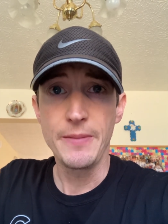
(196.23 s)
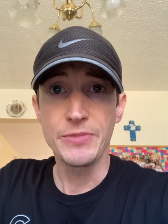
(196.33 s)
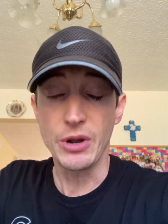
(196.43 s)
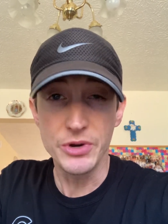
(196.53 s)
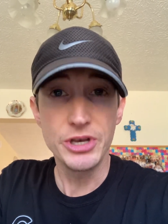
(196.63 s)

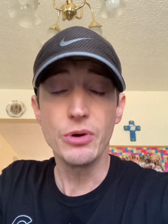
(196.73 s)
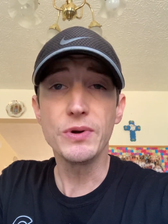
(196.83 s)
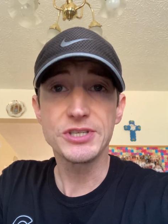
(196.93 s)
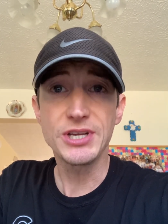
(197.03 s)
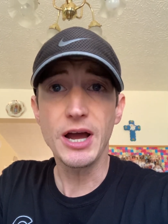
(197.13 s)
Now, in
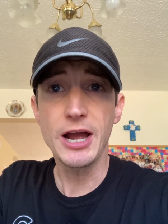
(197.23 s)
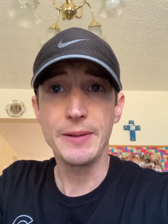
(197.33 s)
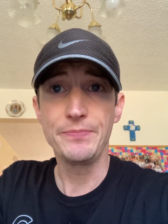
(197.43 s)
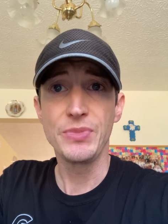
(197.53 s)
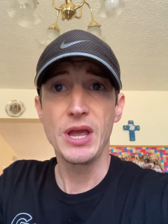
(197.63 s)
Noah's
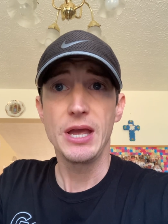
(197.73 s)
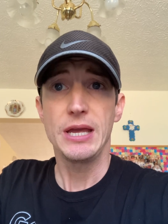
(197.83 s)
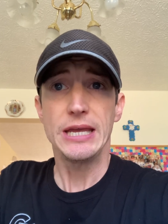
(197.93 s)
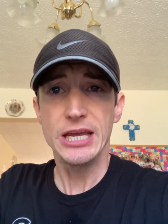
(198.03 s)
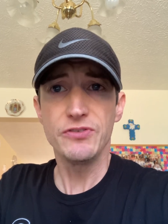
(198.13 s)
time,
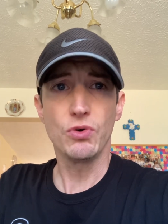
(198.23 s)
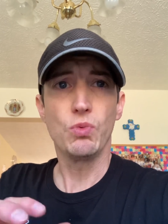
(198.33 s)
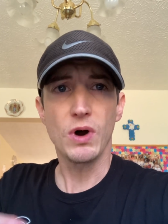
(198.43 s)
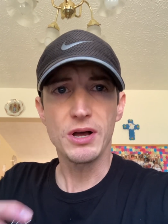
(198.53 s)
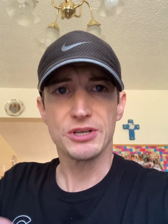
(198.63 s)
evil
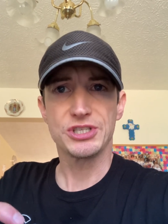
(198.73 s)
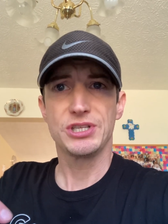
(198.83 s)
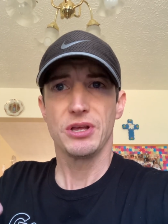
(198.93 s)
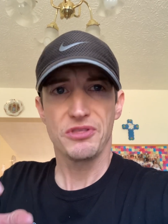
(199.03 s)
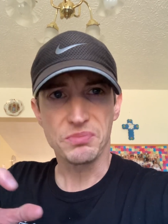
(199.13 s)
was
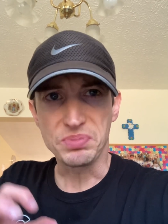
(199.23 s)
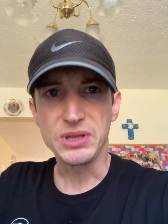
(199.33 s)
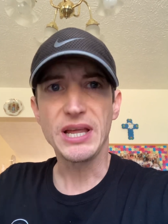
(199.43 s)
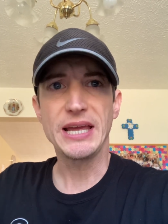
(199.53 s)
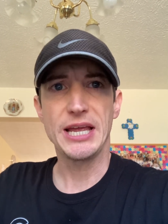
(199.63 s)
the
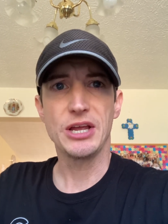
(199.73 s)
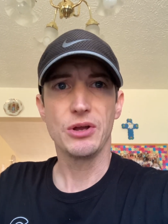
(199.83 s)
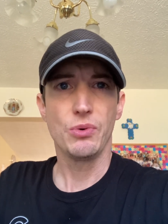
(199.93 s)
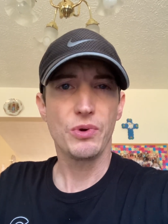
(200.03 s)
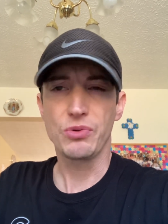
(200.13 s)
plague
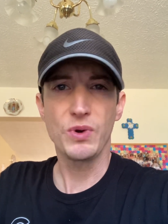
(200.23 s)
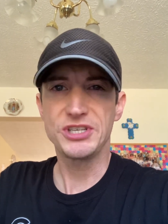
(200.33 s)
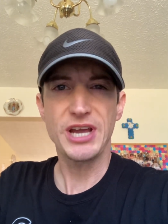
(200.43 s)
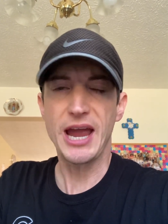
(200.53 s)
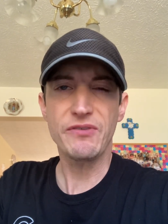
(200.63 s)
with
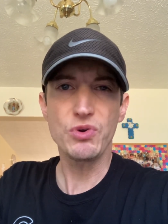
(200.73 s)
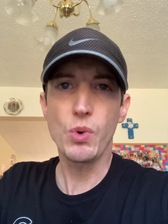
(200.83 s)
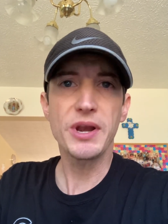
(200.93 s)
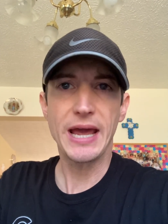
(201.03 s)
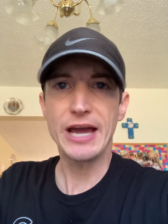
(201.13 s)
which
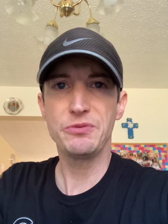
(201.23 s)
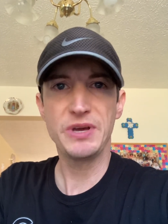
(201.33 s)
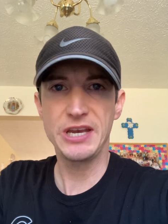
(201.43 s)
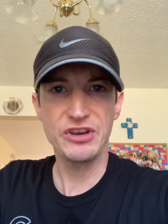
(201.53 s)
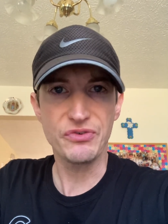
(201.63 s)
everyone had
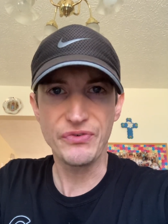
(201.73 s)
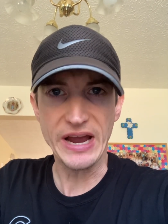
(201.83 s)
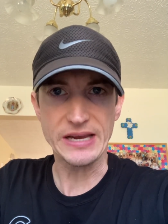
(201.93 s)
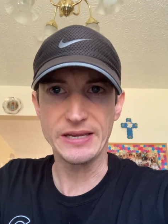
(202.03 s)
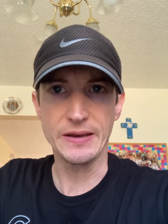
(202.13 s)
been
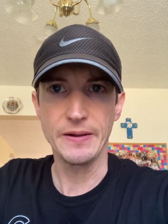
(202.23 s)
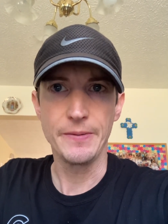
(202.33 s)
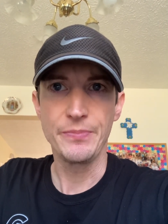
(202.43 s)
infected.